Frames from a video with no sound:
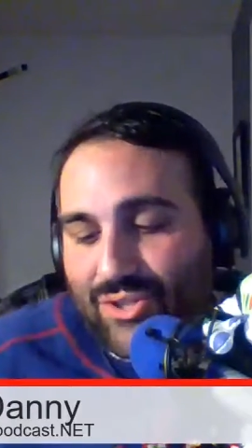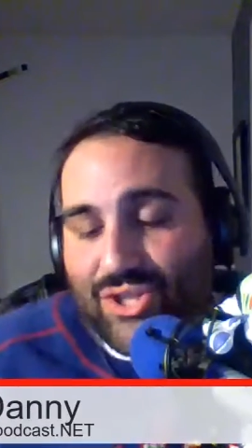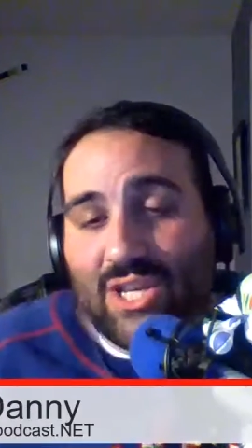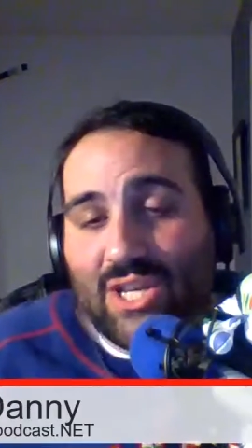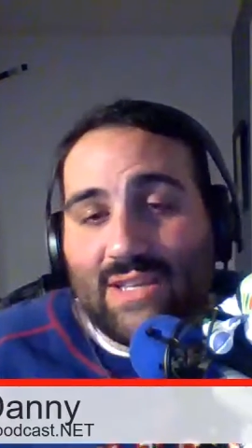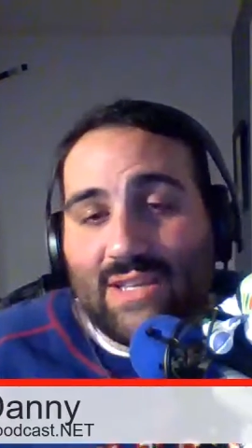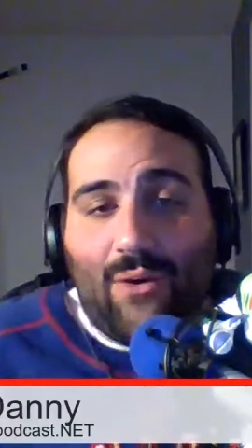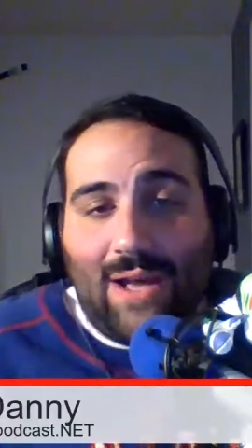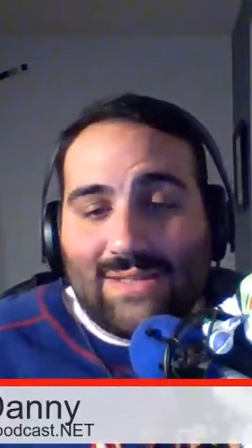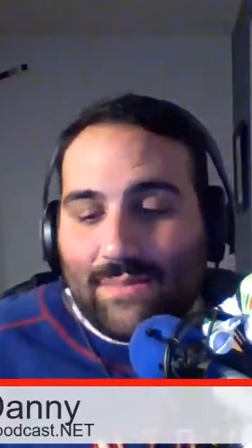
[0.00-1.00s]
She
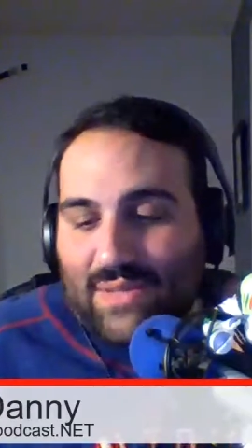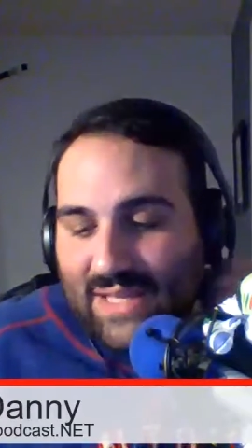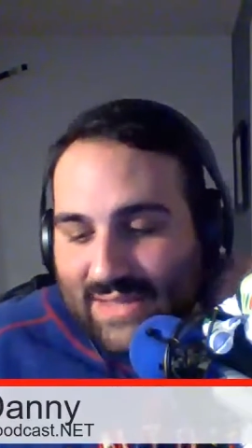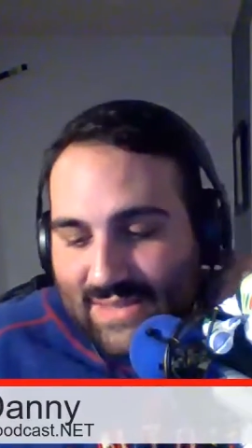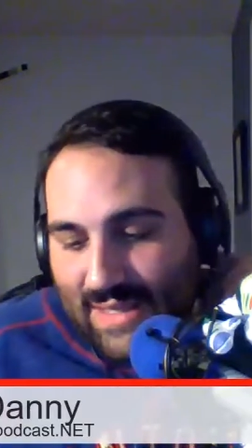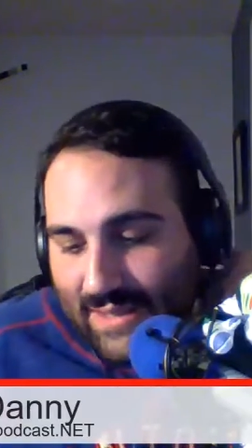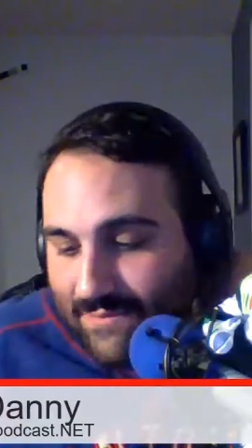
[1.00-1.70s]
now has a play set.